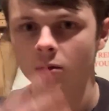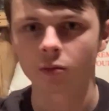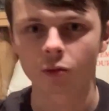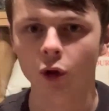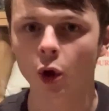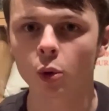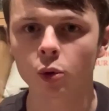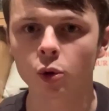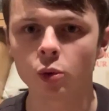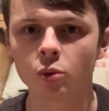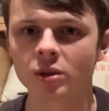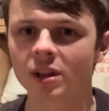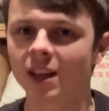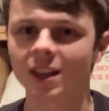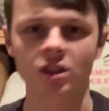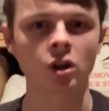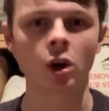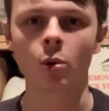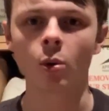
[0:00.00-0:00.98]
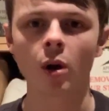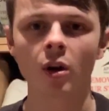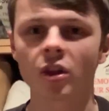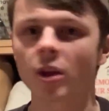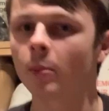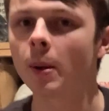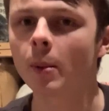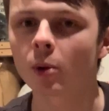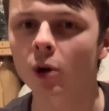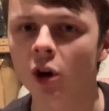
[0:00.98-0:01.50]
Don't use it. It's not worth it.
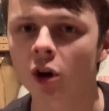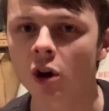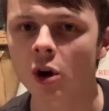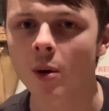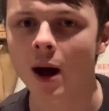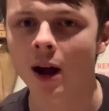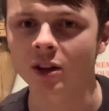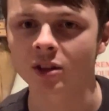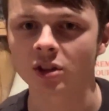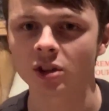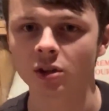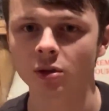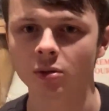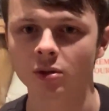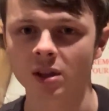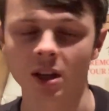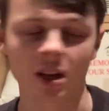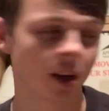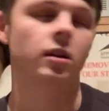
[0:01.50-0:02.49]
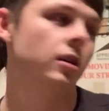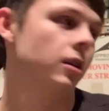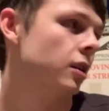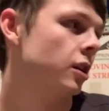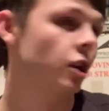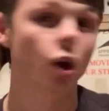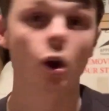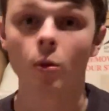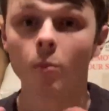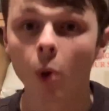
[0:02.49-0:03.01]
People don't know how to use it.
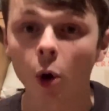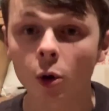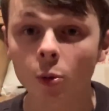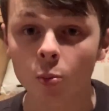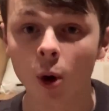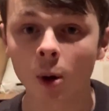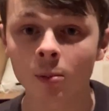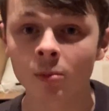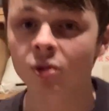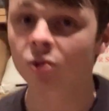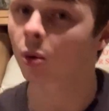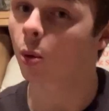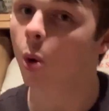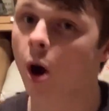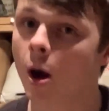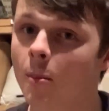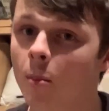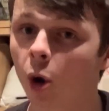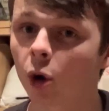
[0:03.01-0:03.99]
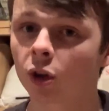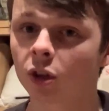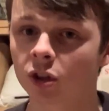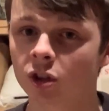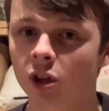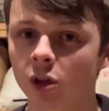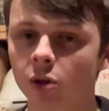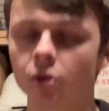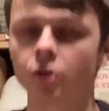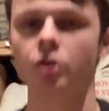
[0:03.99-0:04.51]
You know, modern problems require modern
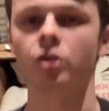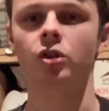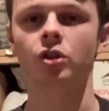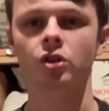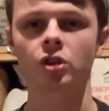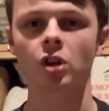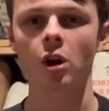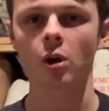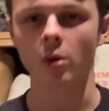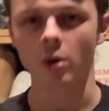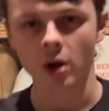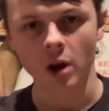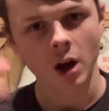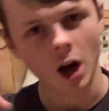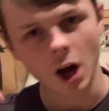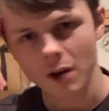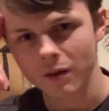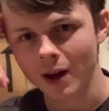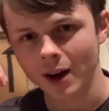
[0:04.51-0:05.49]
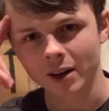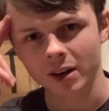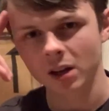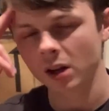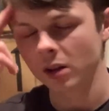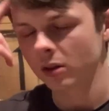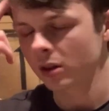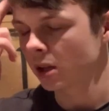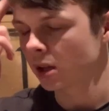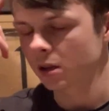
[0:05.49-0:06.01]
solutions. So I've had
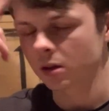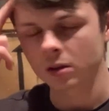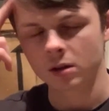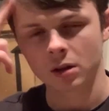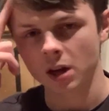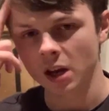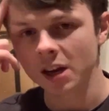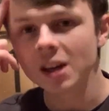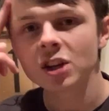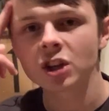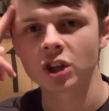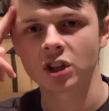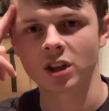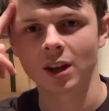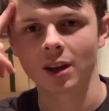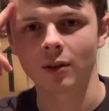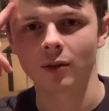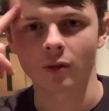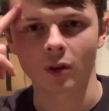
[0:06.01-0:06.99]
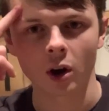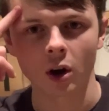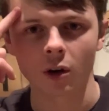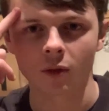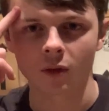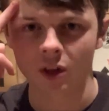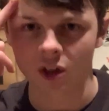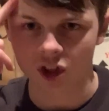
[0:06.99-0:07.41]
the initiative of a